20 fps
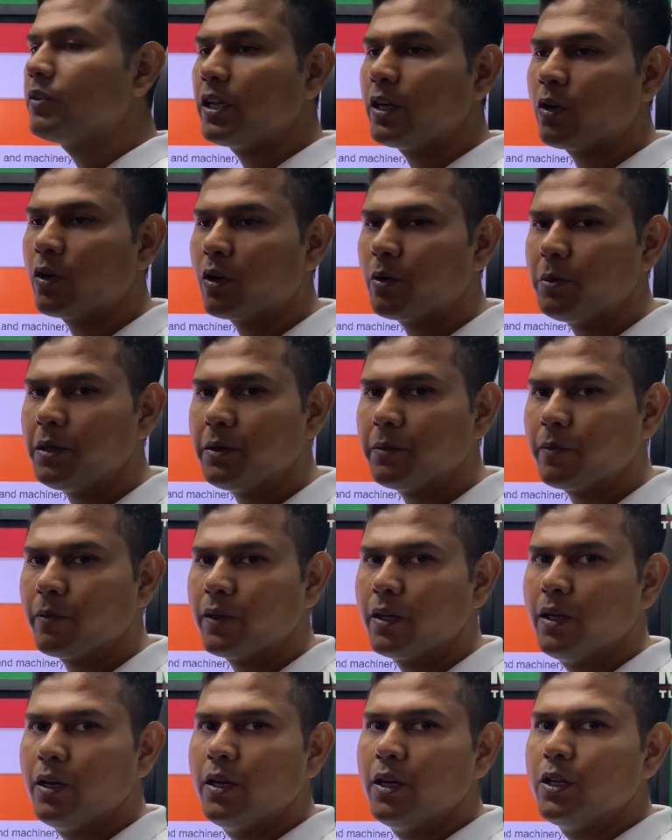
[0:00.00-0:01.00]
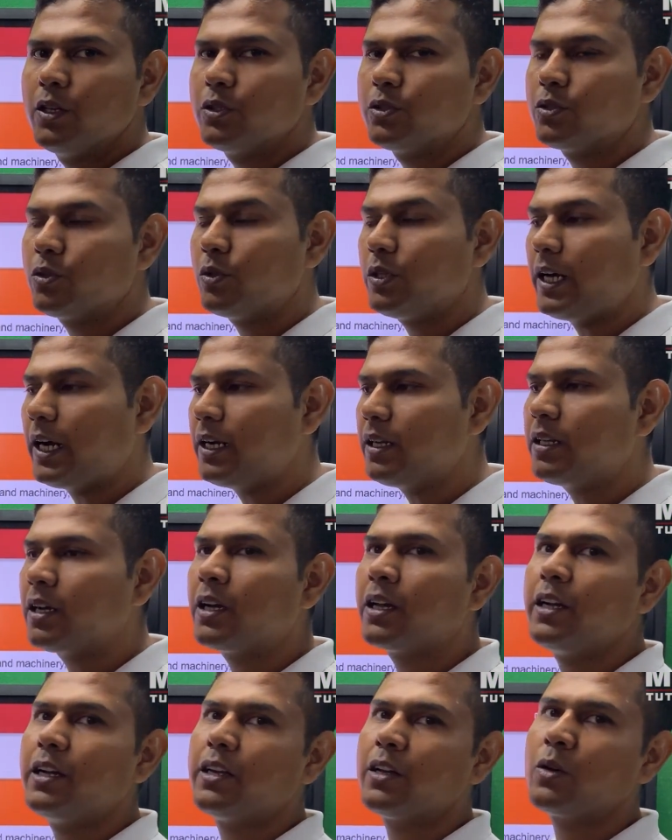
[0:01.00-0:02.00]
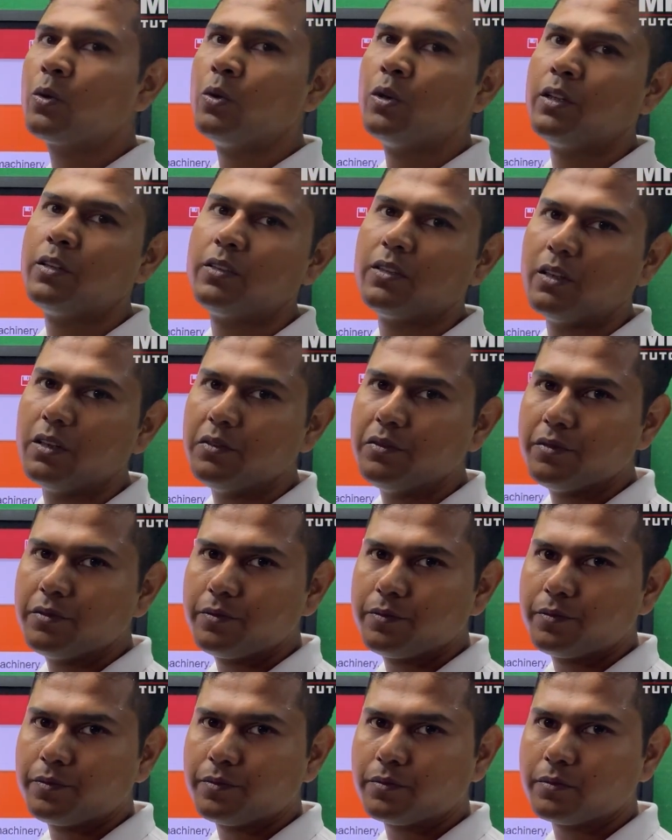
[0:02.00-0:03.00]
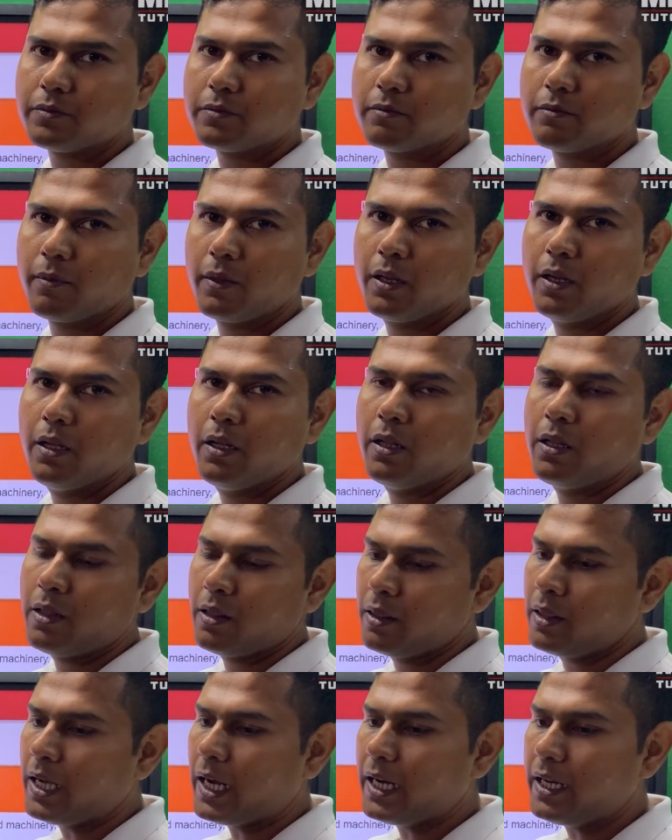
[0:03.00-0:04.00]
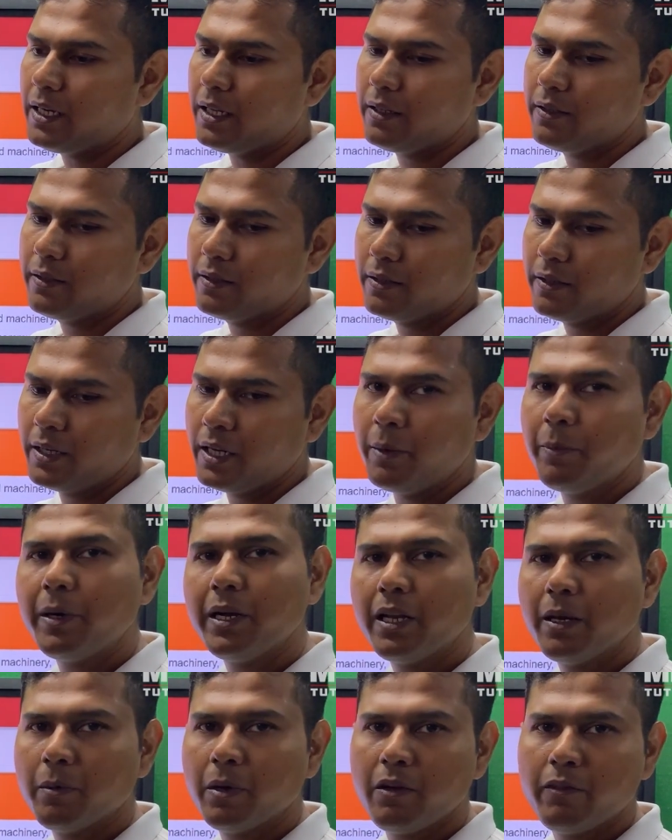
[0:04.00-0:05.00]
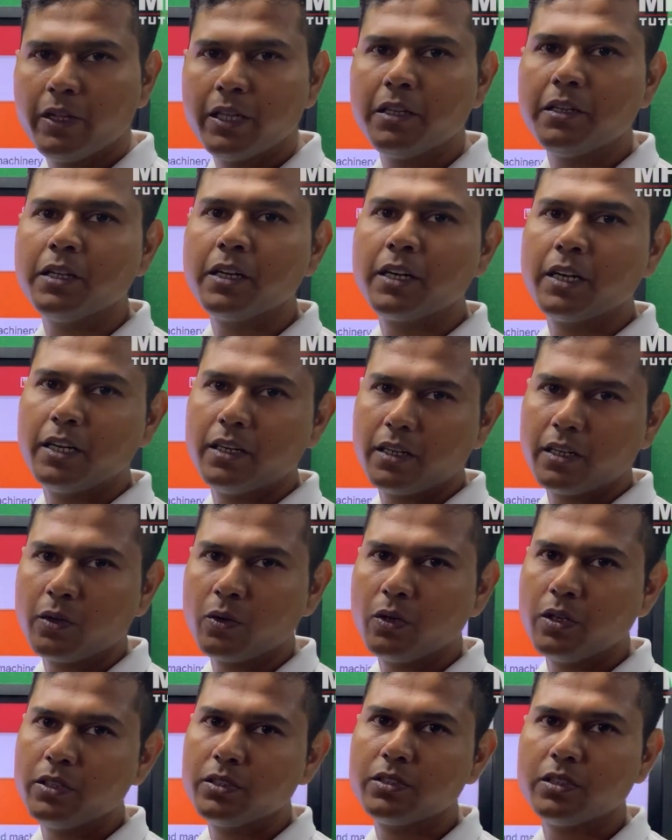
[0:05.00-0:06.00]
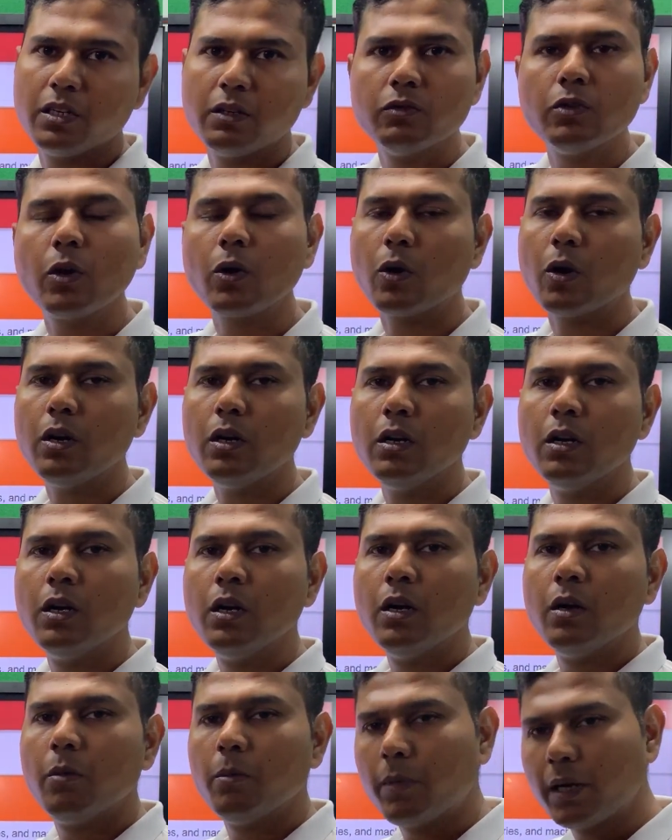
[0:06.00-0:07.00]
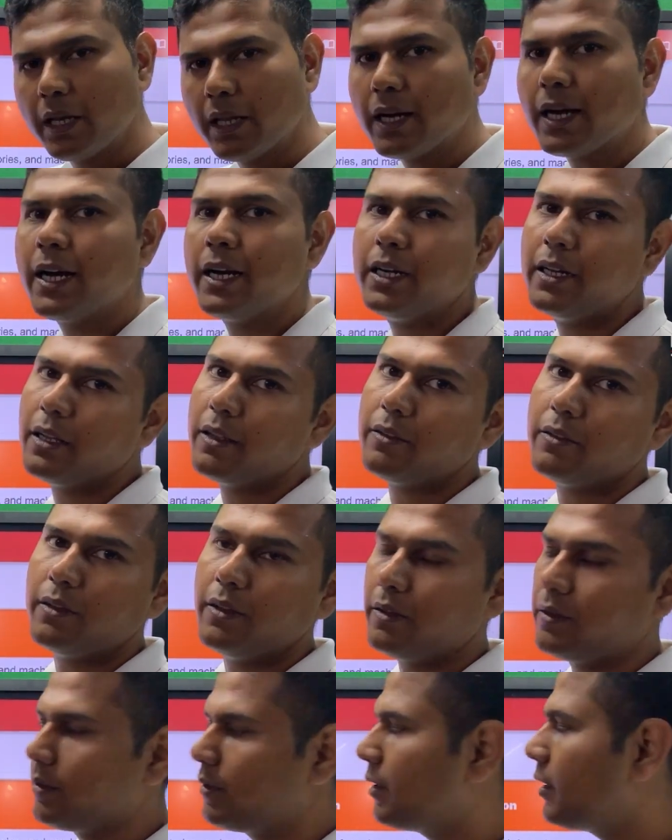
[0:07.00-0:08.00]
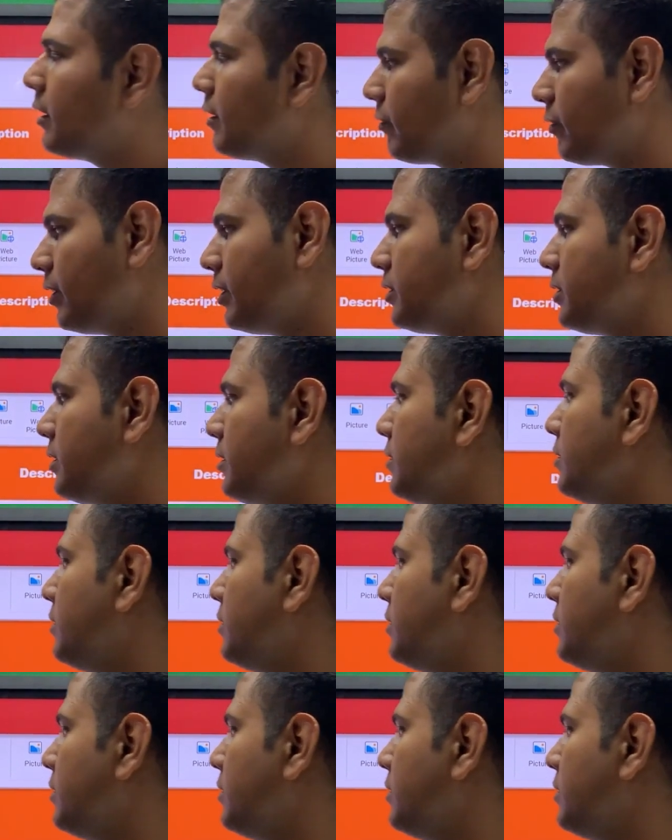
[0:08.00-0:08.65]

economy so that the greater good is served. That is debatable whether the greater good is served or not, but the idea is this, the definition is